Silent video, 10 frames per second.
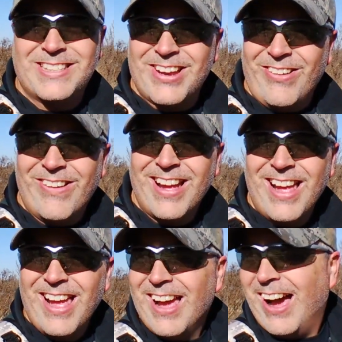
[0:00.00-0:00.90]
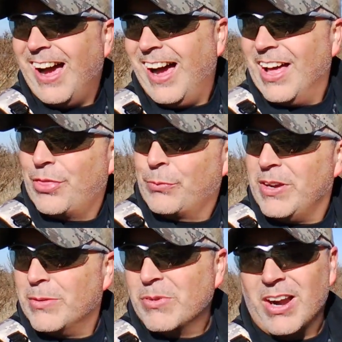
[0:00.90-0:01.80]
So
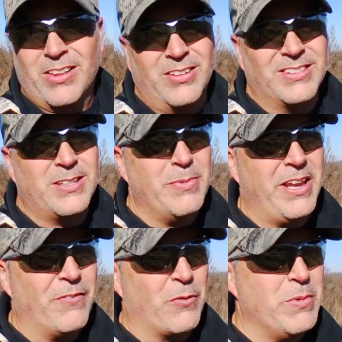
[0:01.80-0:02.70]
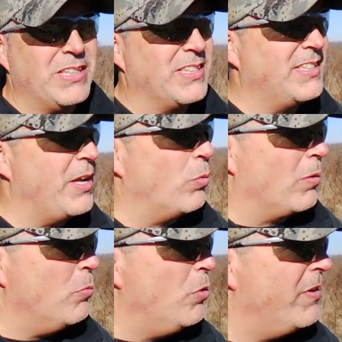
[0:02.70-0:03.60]
3 of them got a little intimidating for me since they
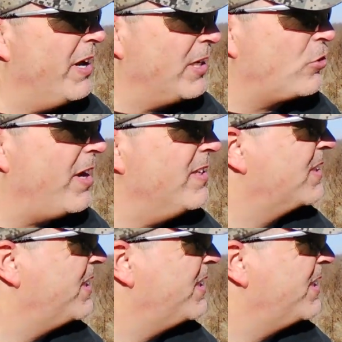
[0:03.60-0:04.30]
weren't moving. I tried to